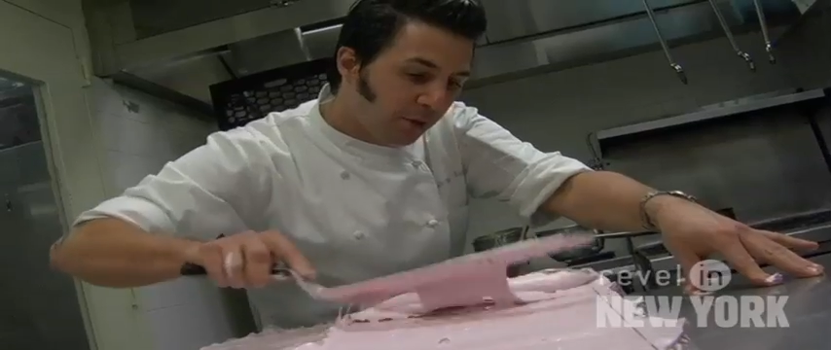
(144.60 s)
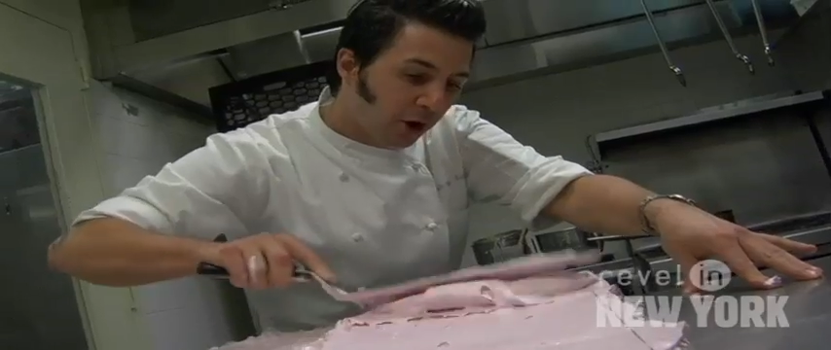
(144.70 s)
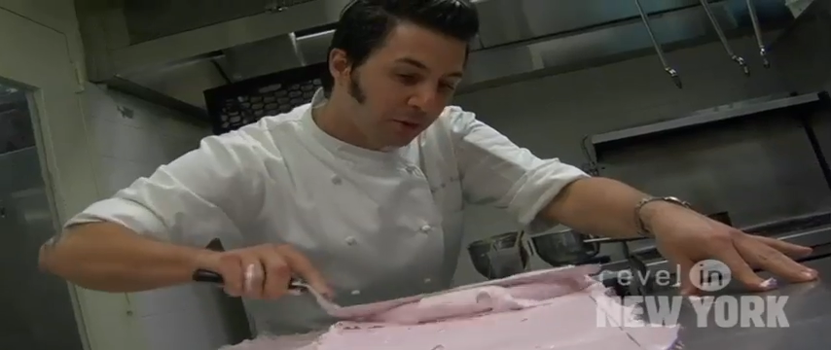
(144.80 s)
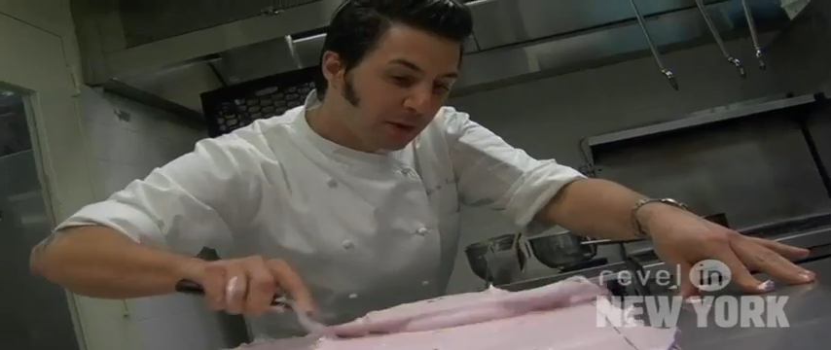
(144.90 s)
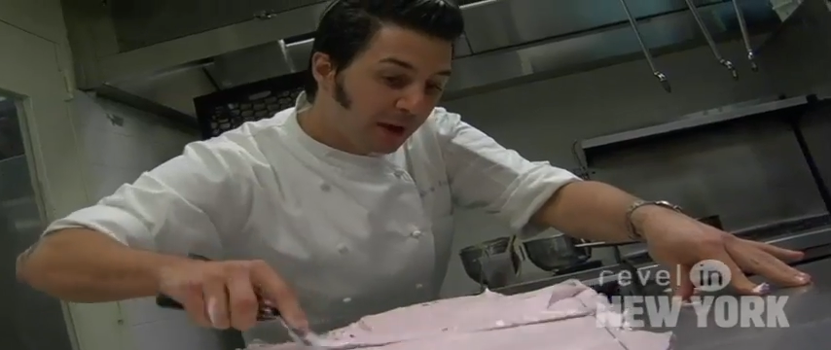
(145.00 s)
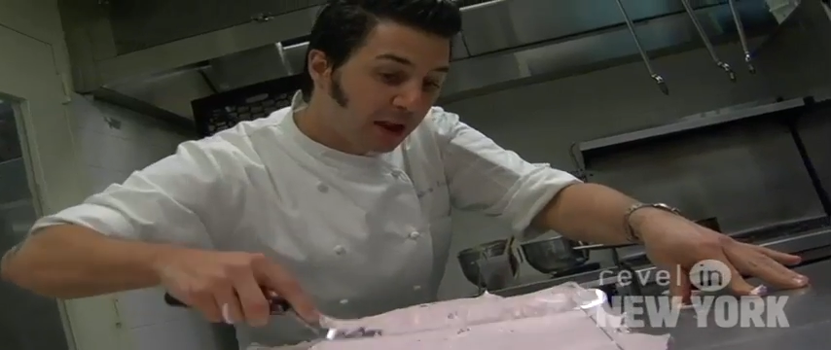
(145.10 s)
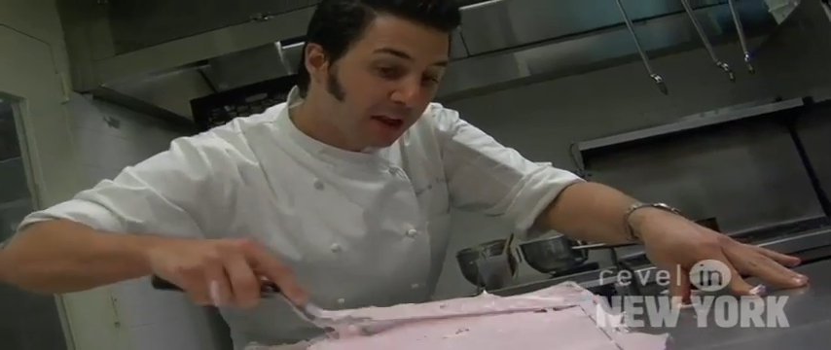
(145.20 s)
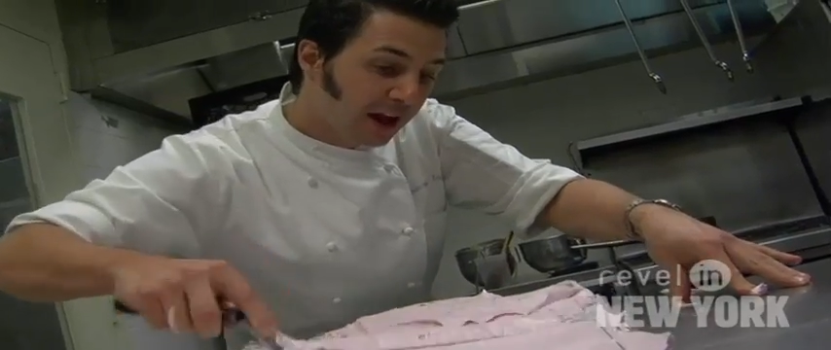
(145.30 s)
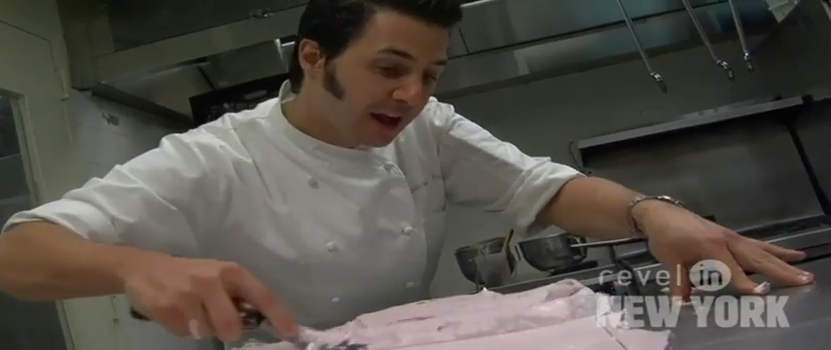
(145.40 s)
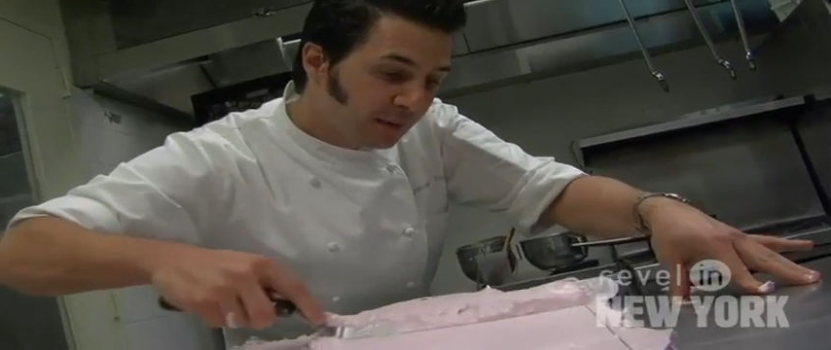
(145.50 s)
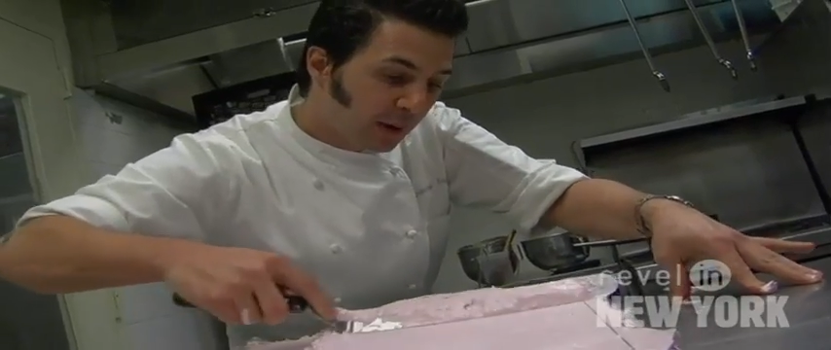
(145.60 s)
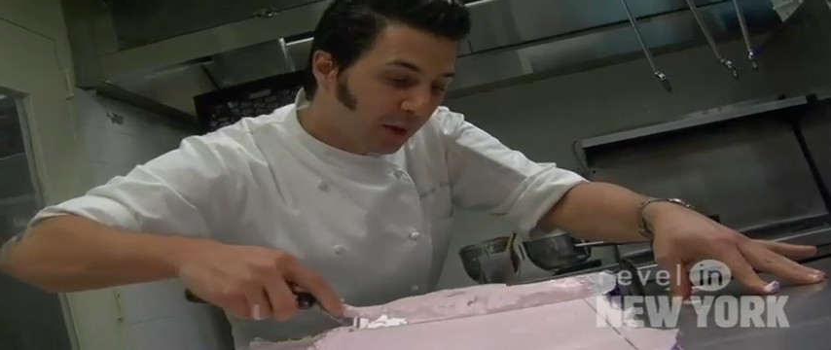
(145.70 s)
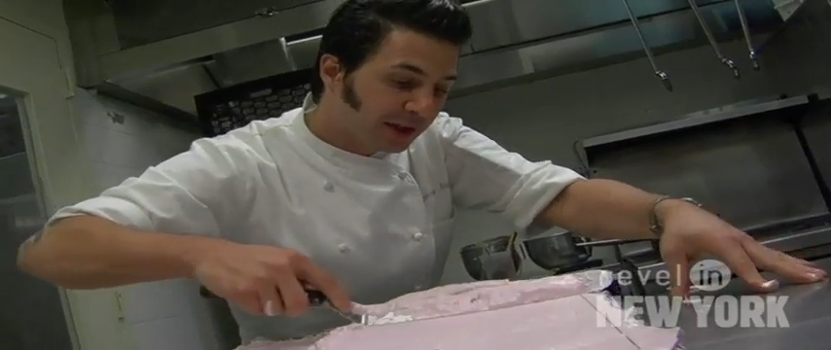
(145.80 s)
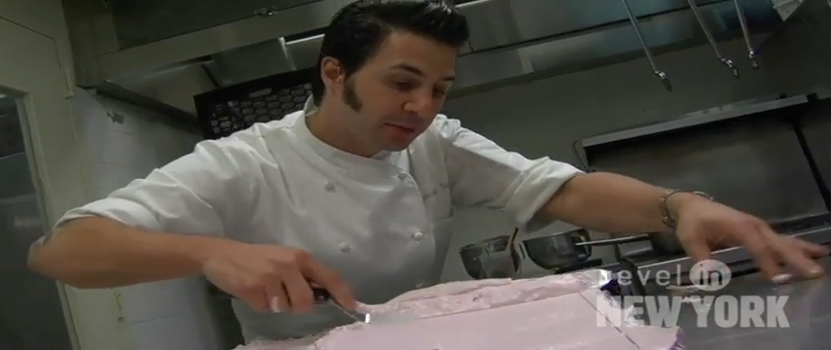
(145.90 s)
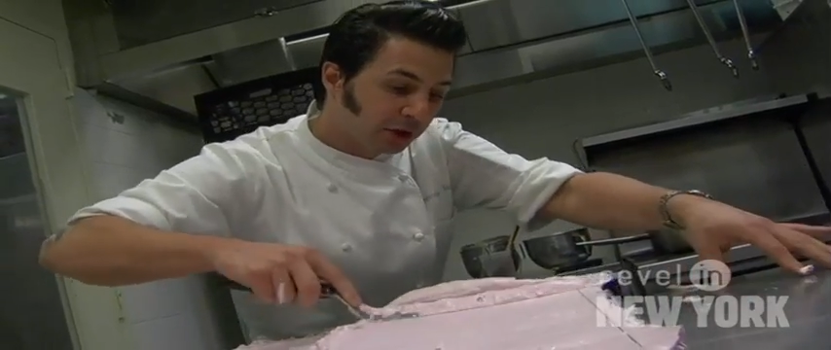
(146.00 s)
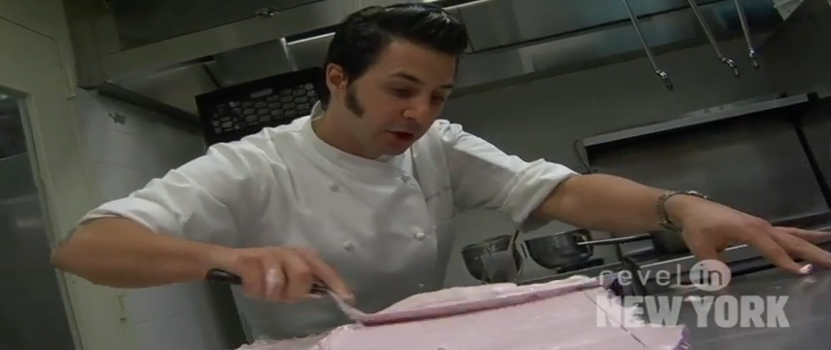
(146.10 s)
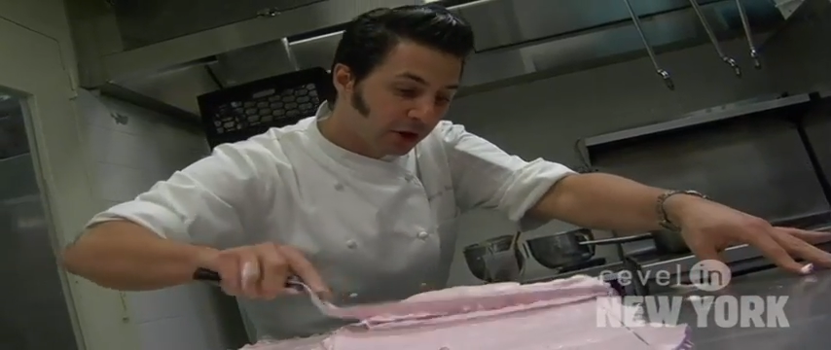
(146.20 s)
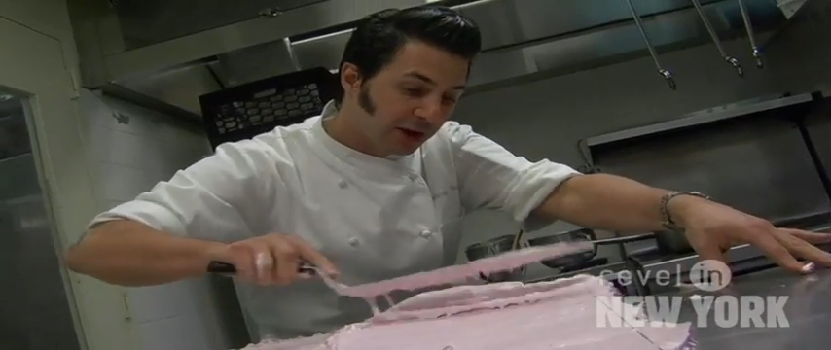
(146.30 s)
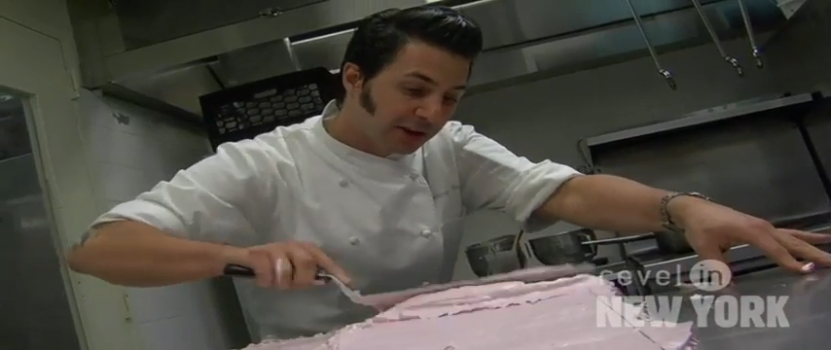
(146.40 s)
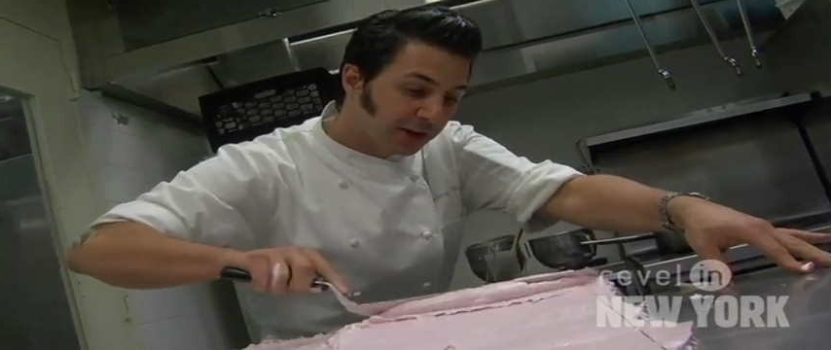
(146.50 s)
them all to be better than I am. I want them to
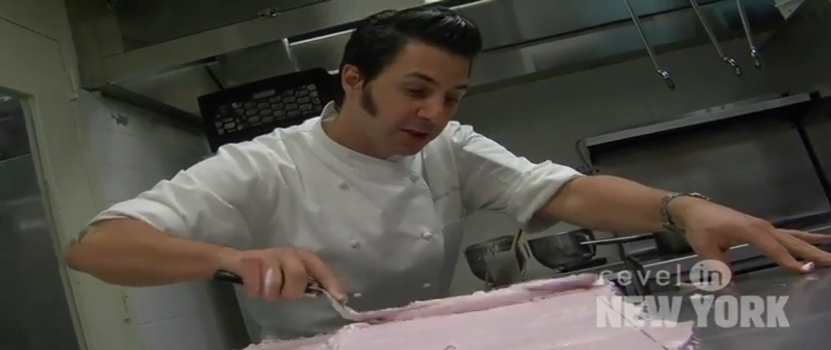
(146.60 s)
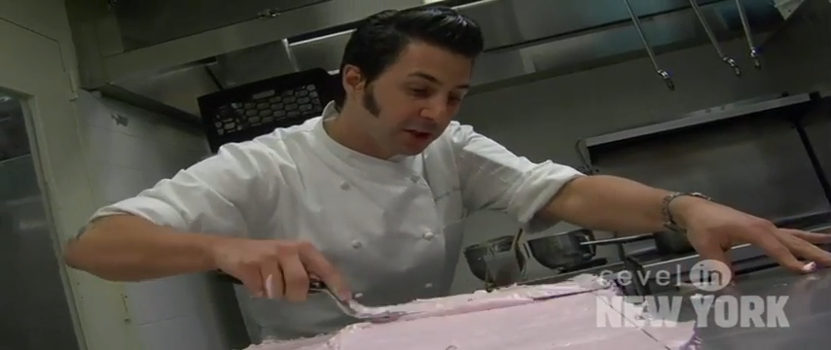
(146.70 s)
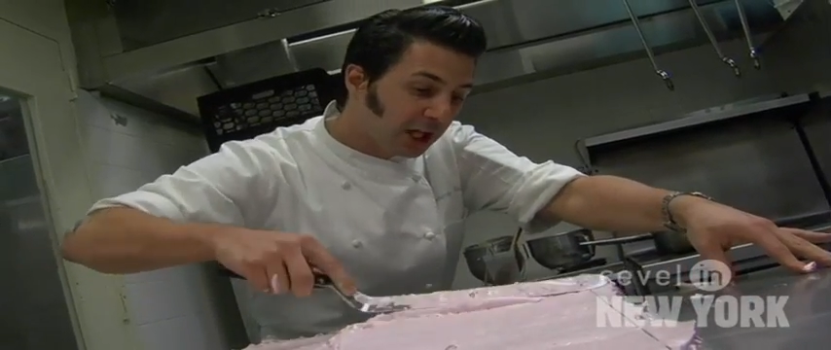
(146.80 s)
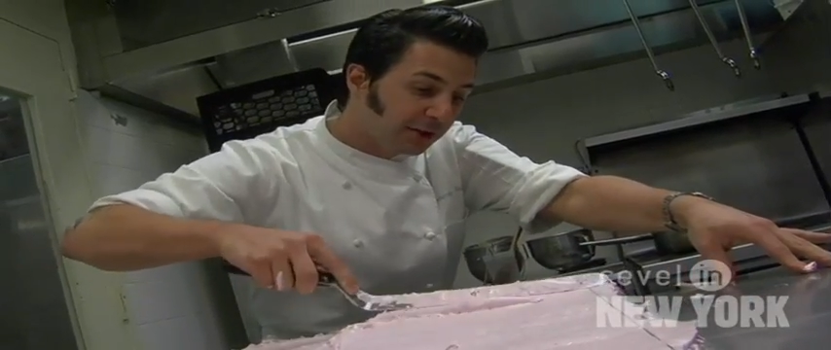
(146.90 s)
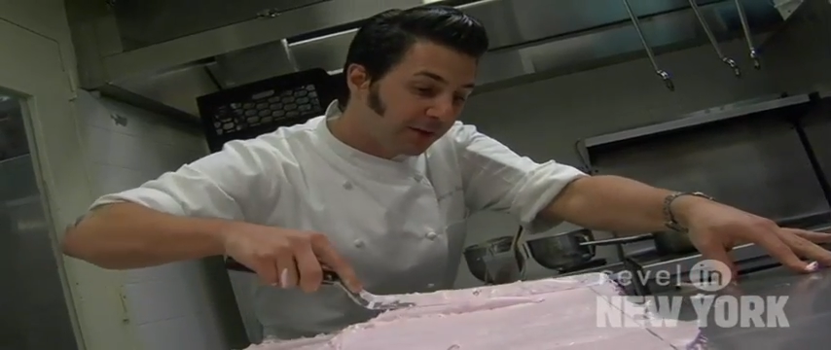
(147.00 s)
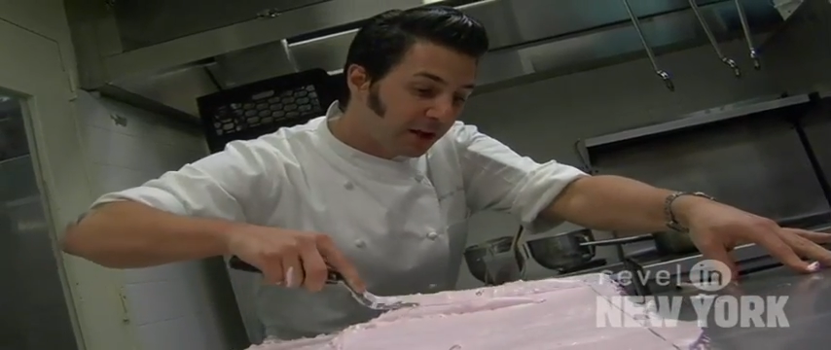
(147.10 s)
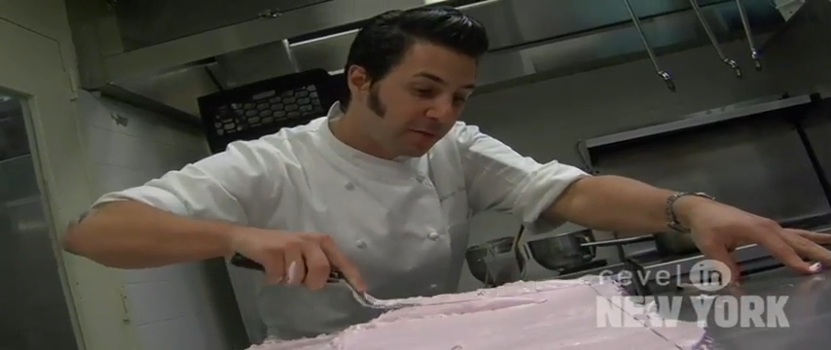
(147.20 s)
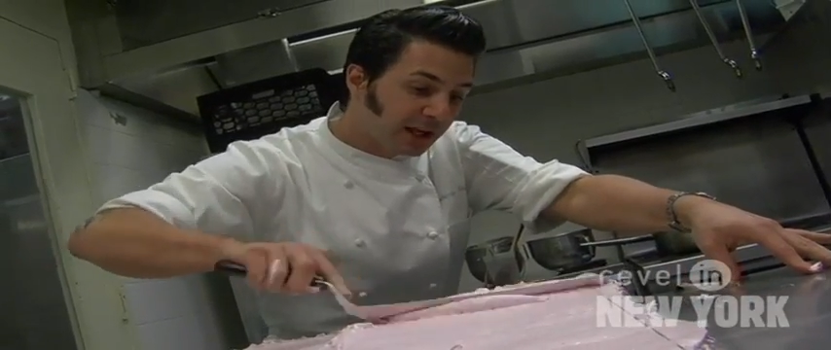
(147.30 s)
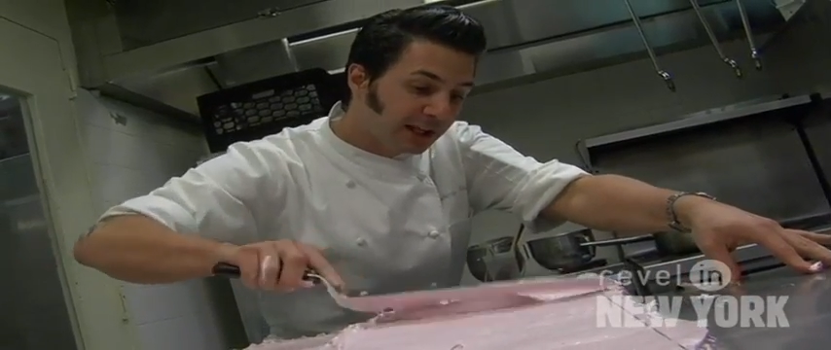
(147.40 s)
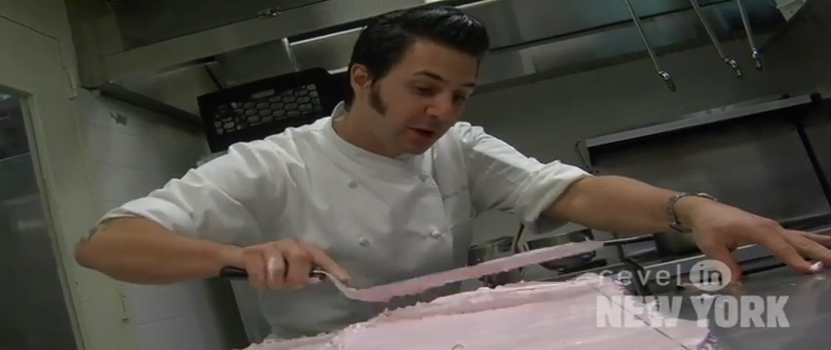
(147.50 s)
learn and suck the life out of me,